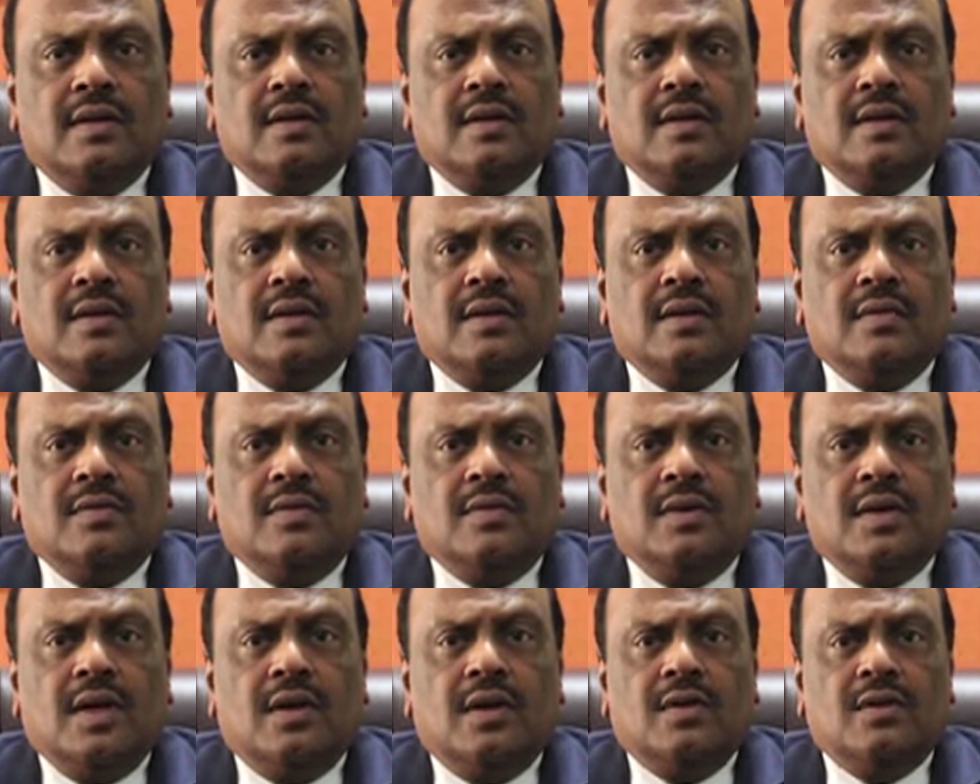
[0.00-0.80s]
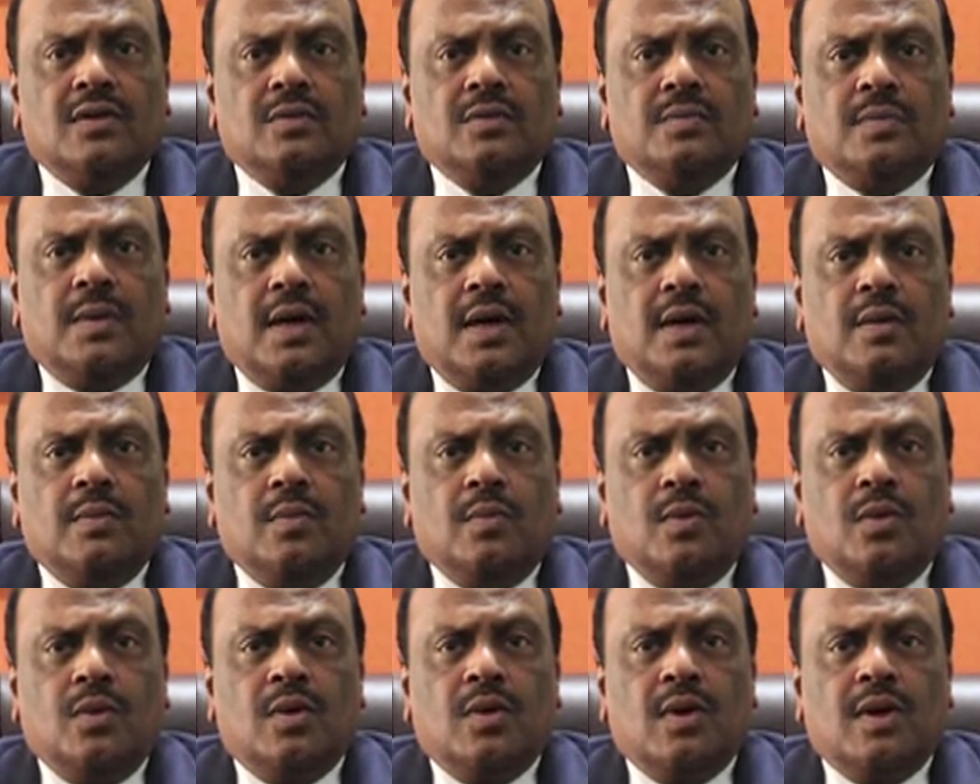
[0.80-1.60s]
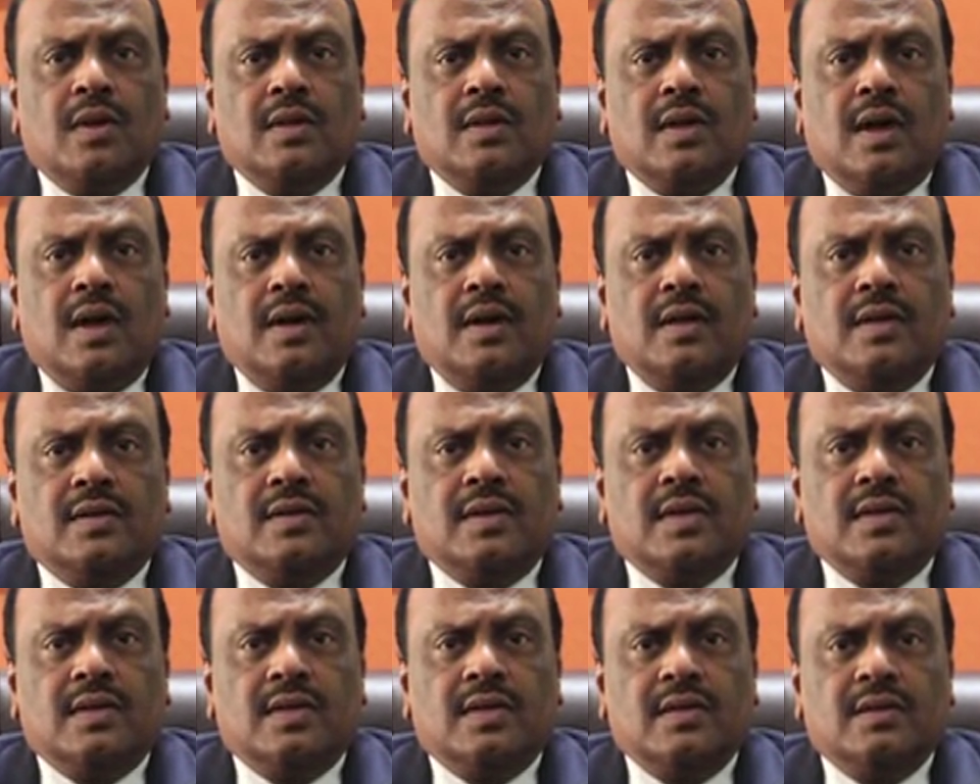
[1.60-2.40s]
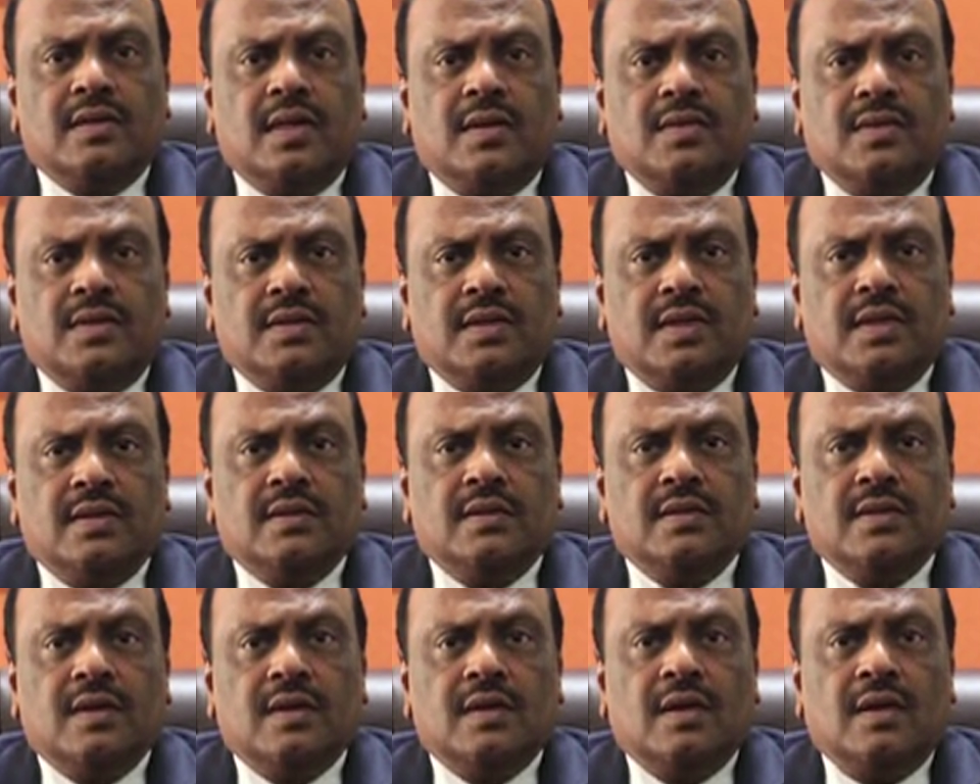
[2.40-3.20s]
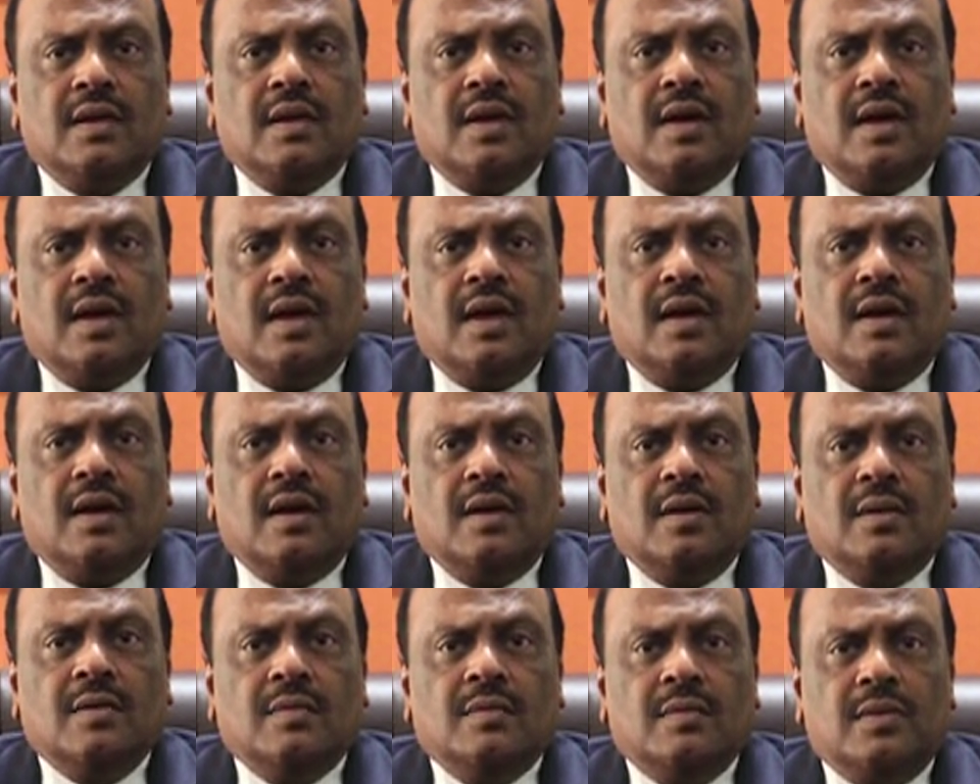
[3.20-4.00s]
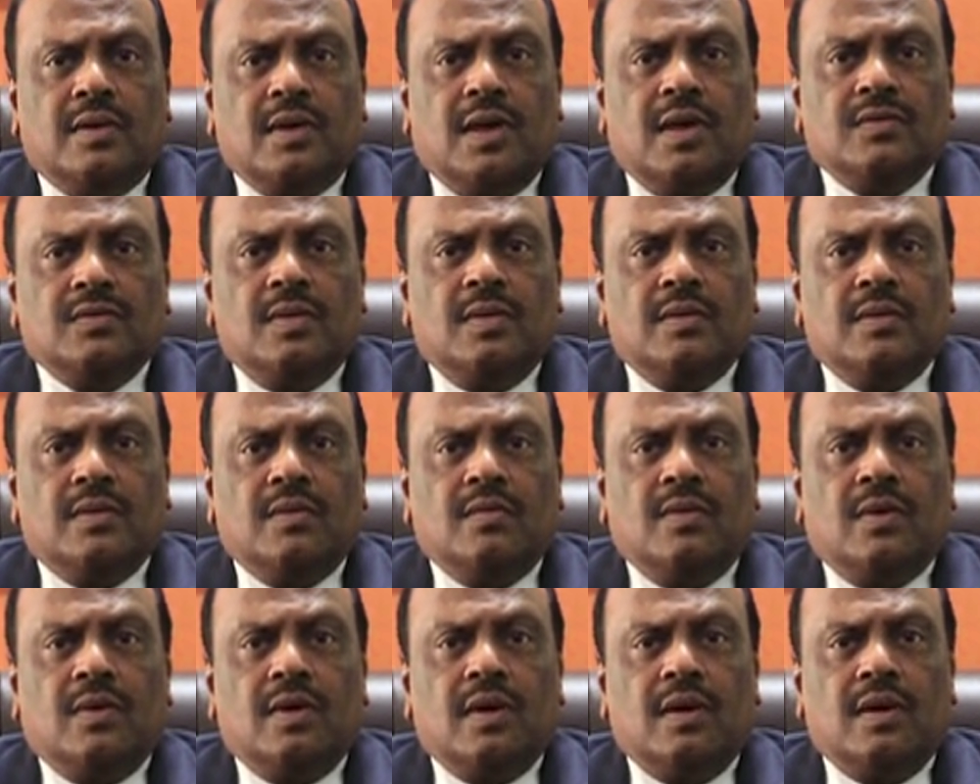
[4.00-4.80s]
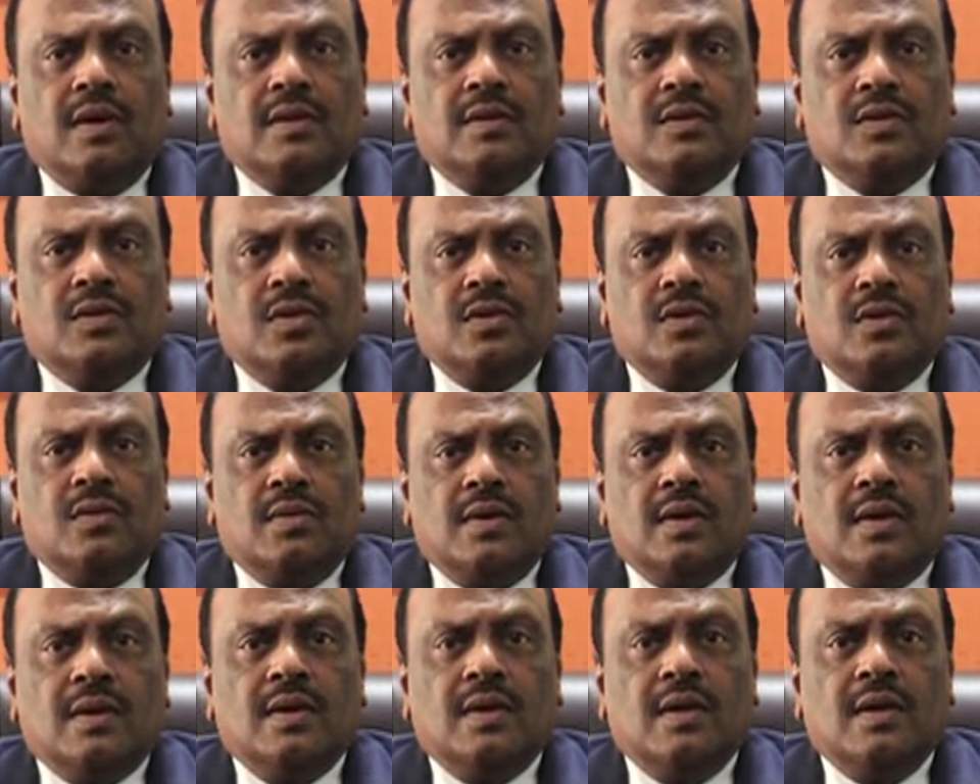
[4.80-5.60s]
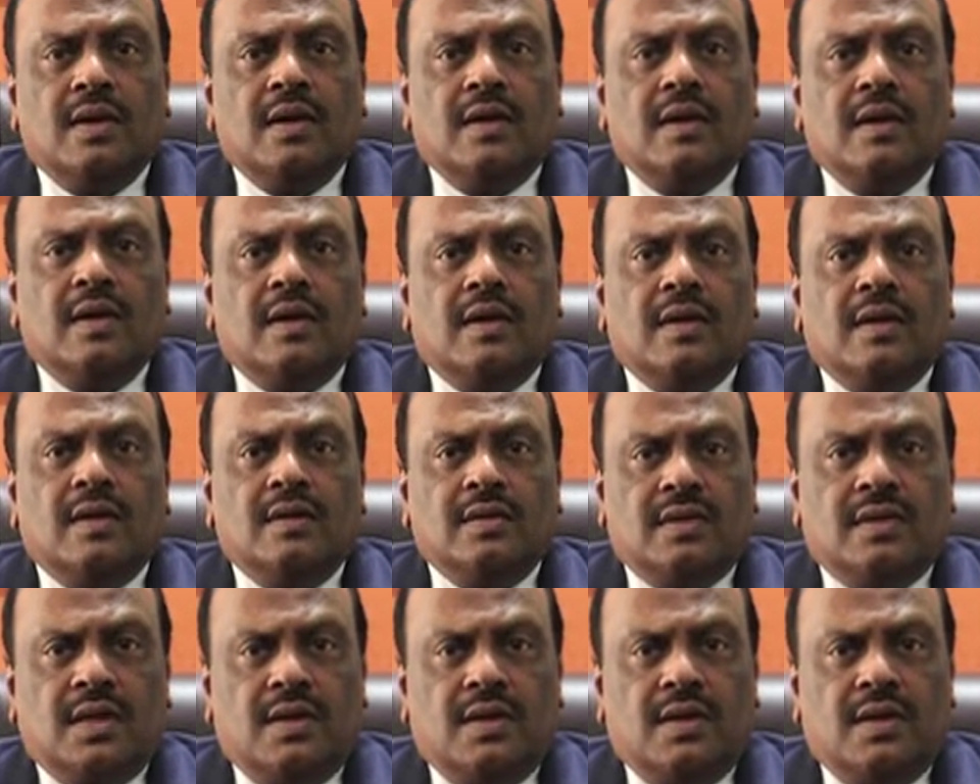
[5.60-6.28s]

uh, we have to spend more on the IT testing services and uh, transform the world through our uh,